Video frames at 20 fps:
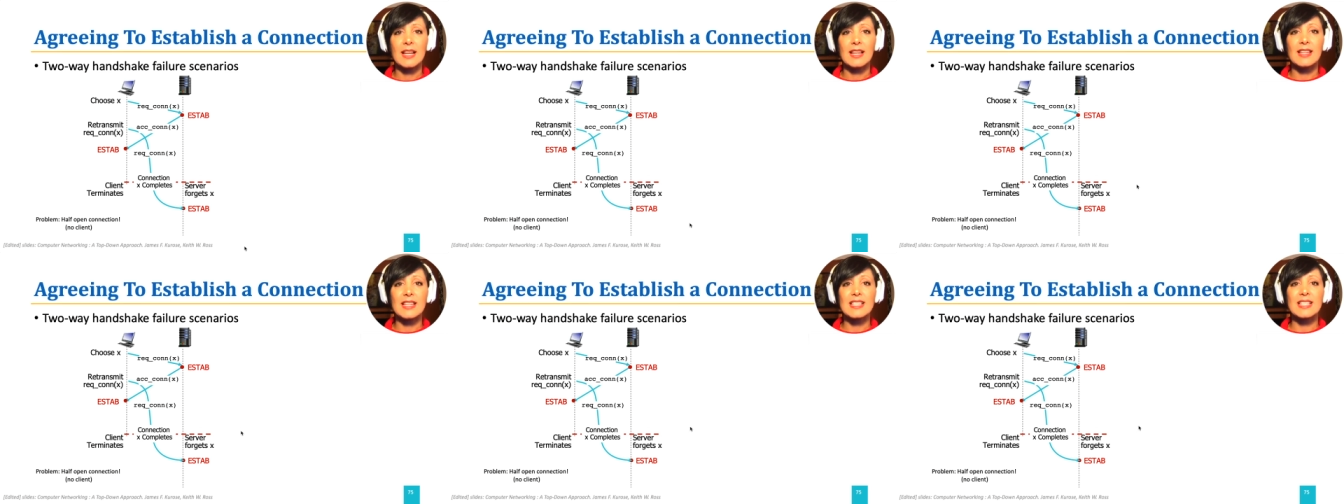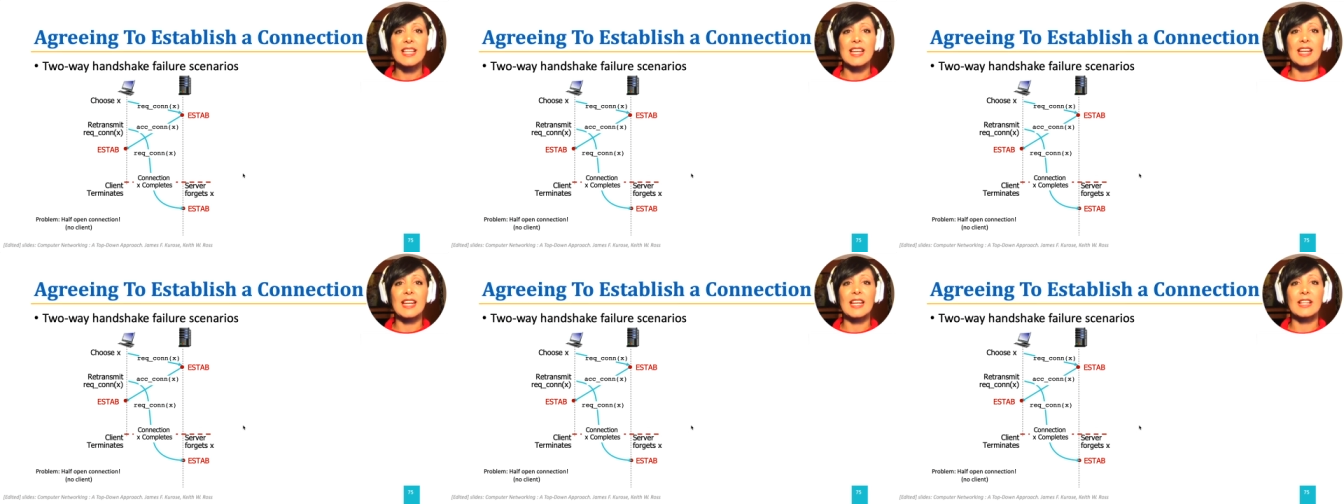the
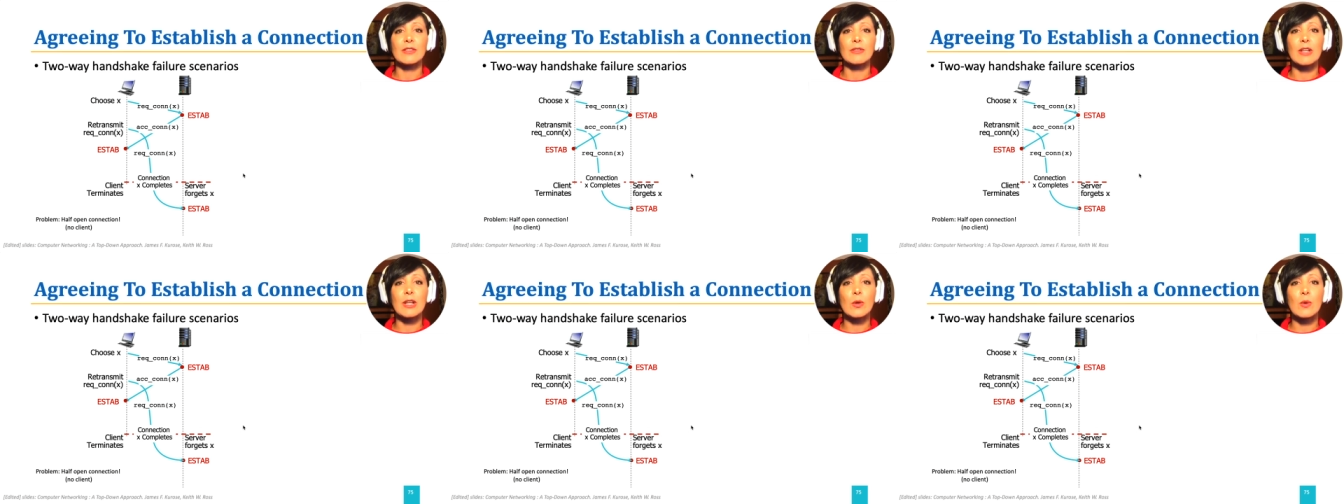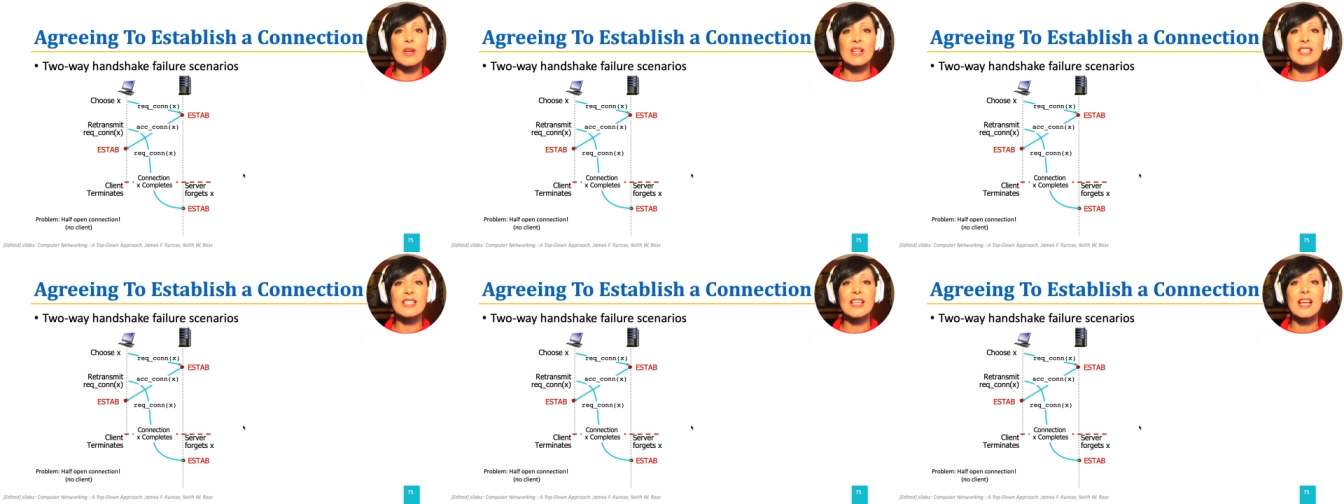second
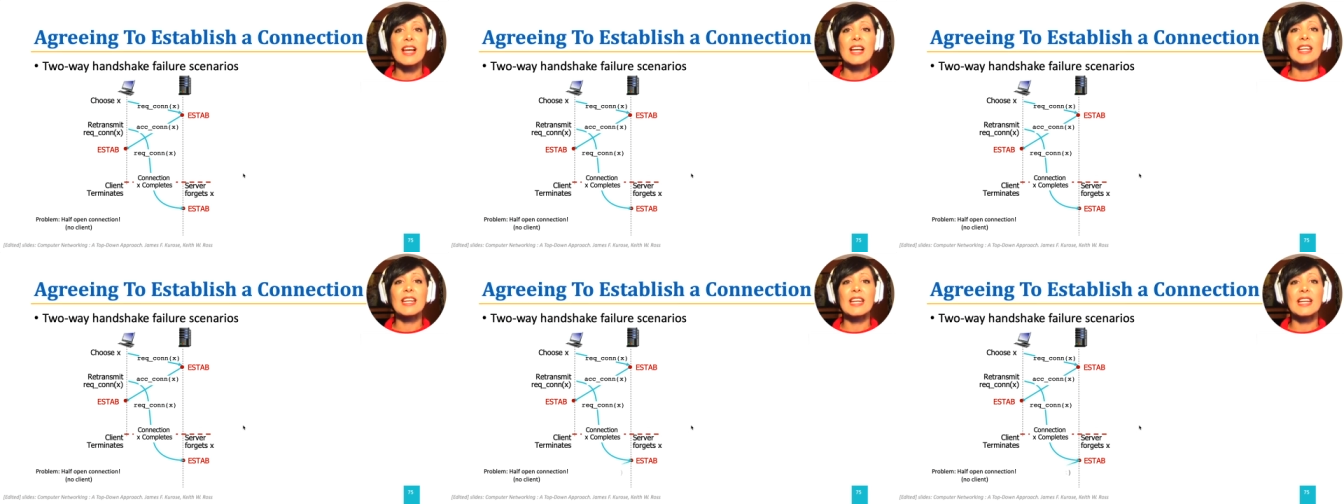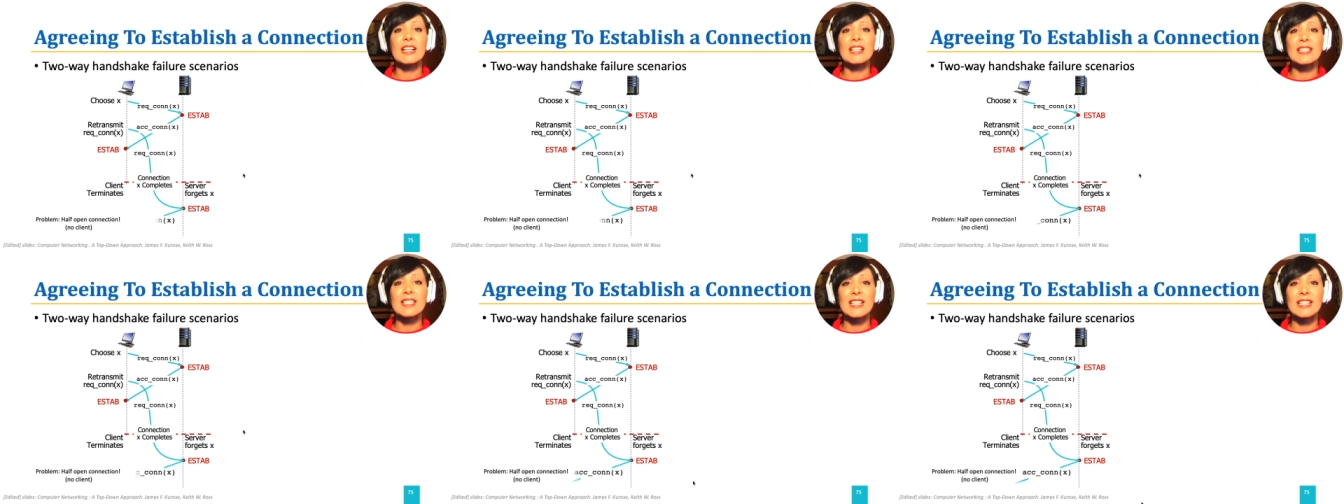request
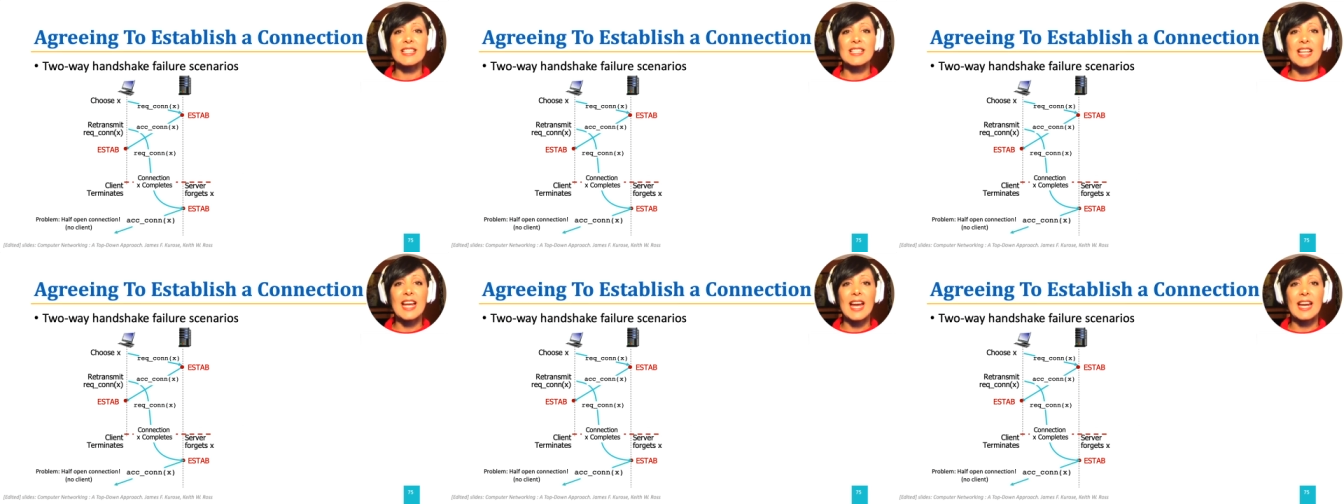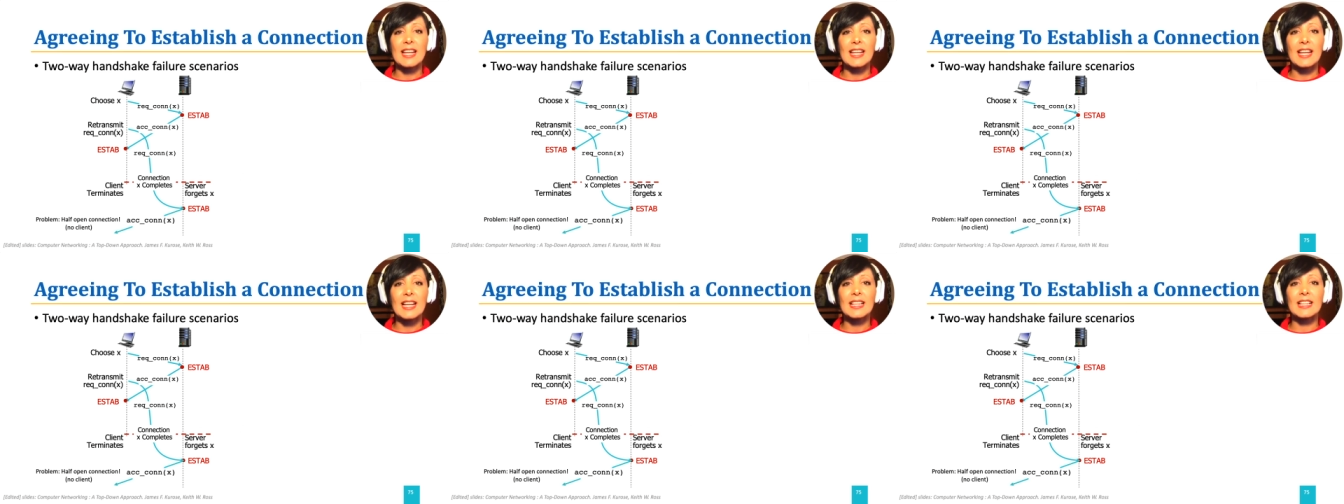yields a
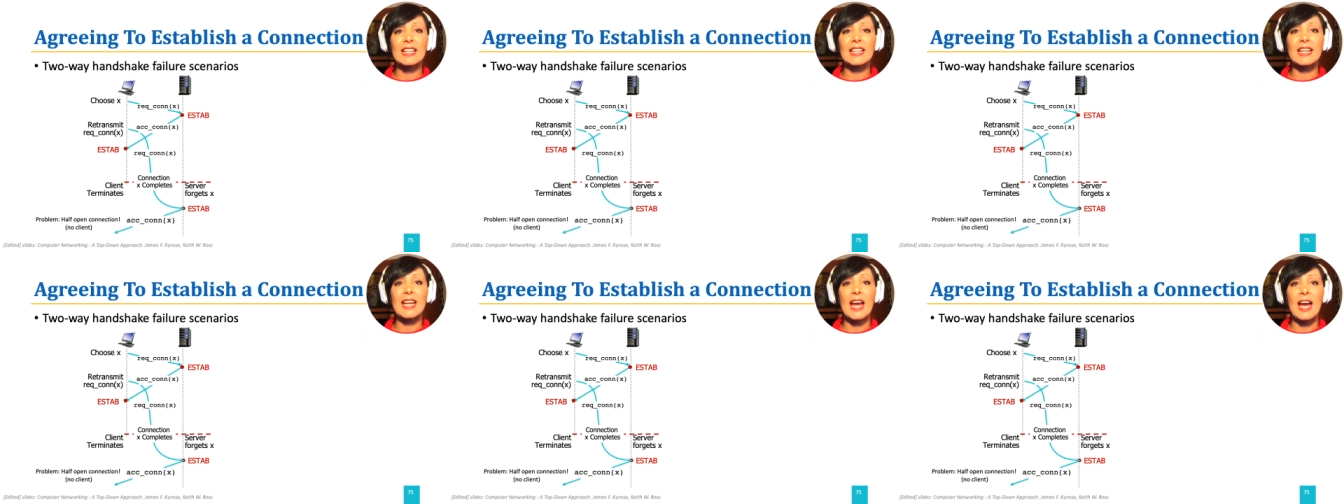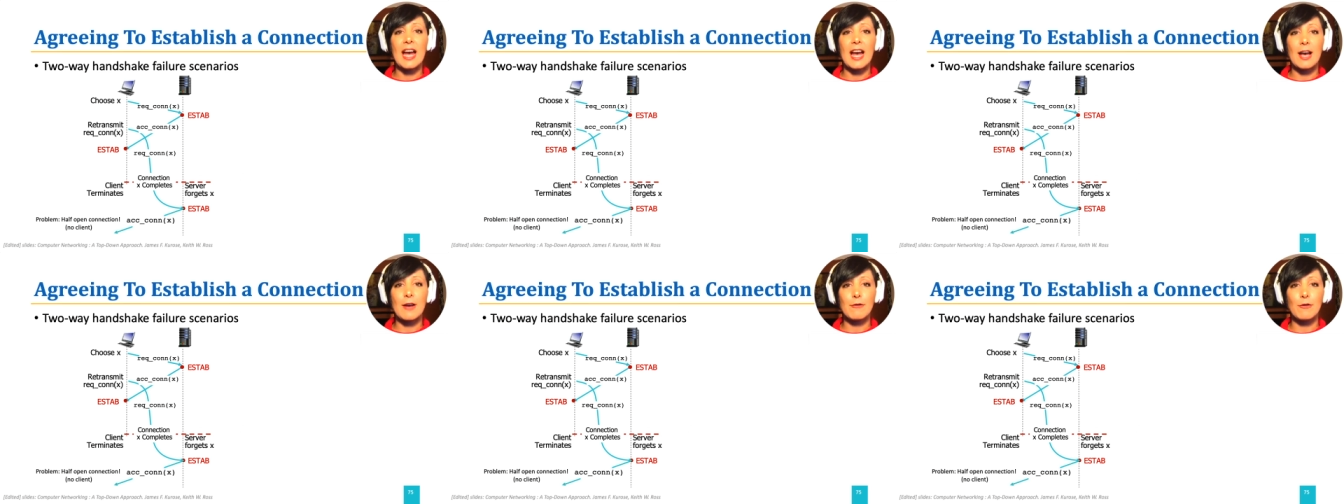dangling
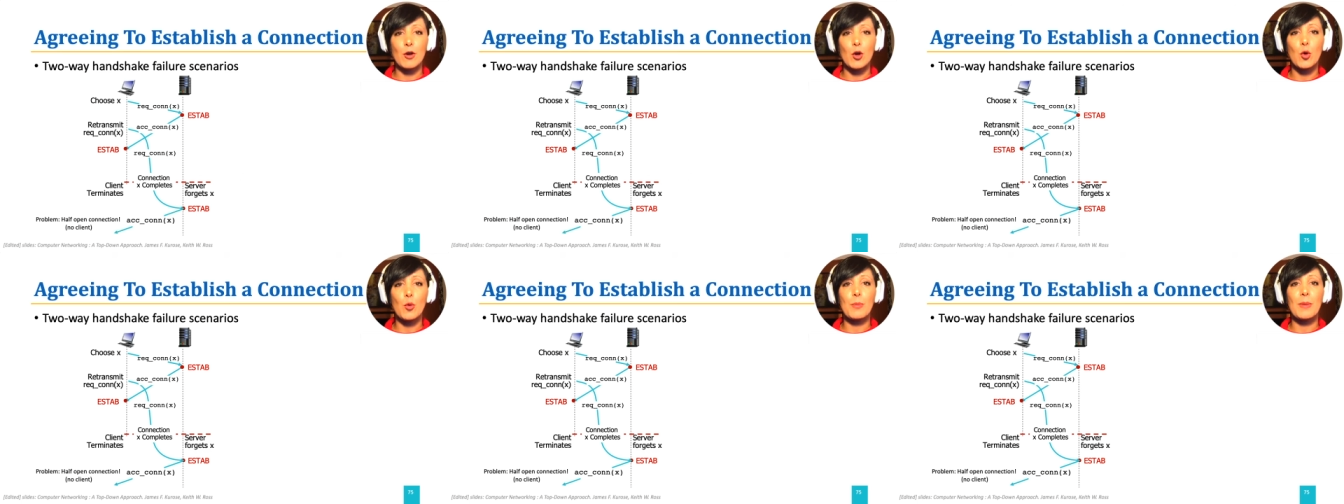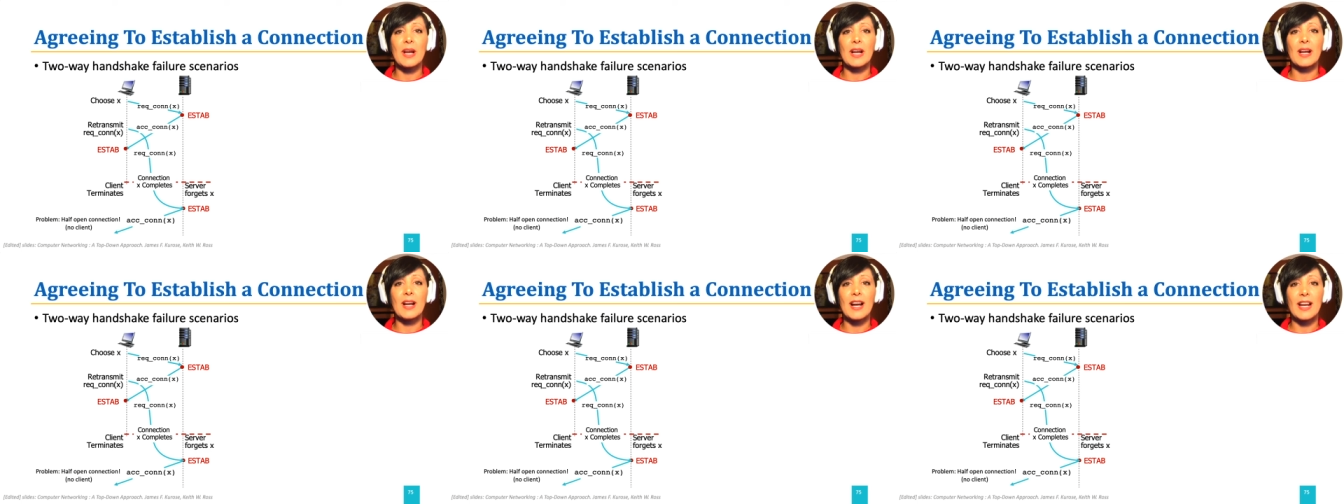half
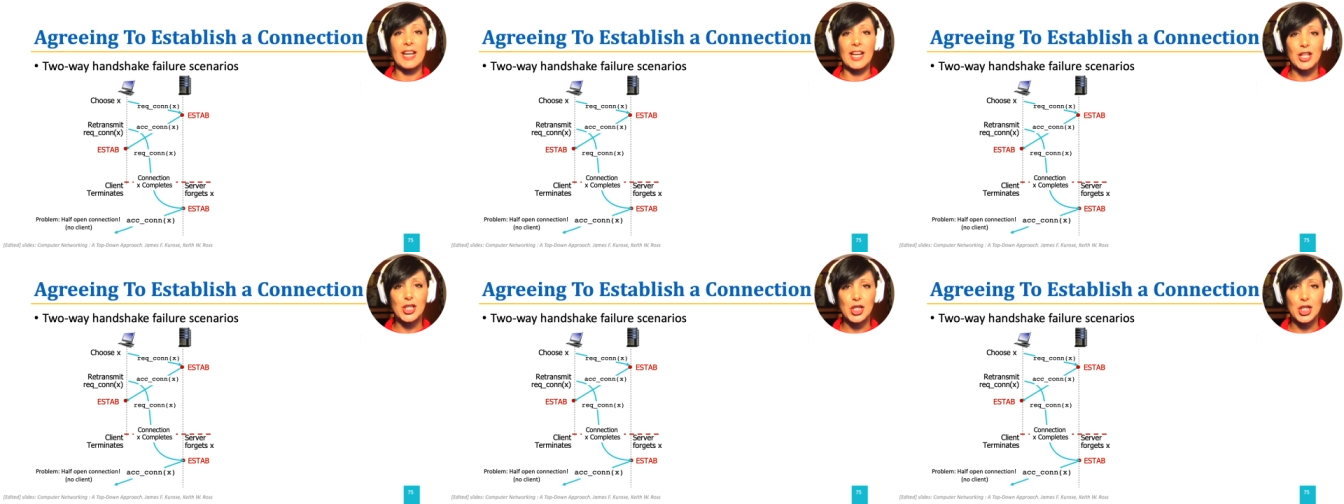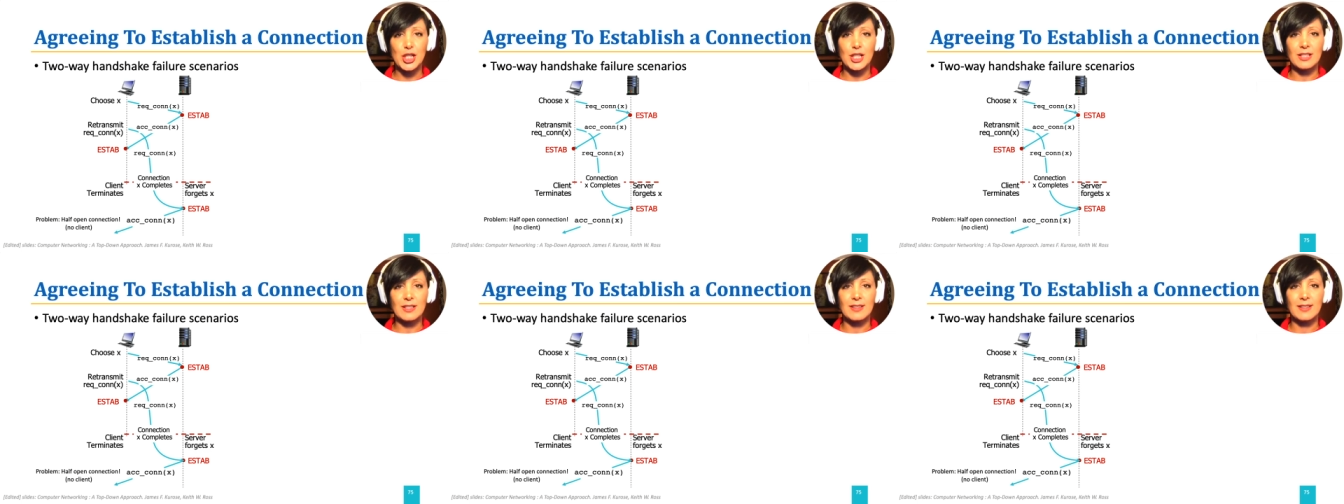open
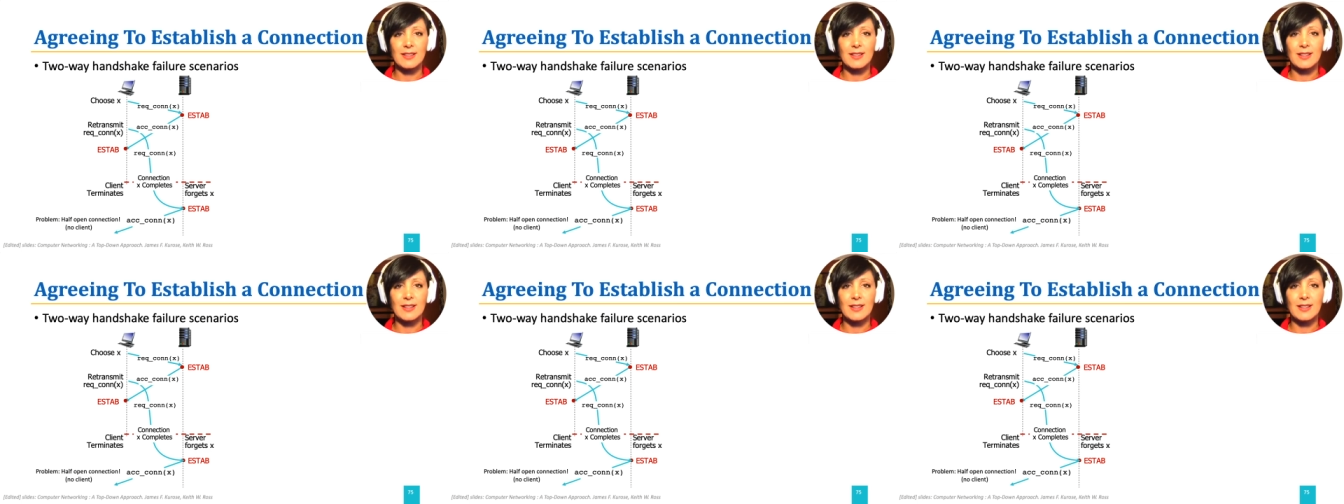connection,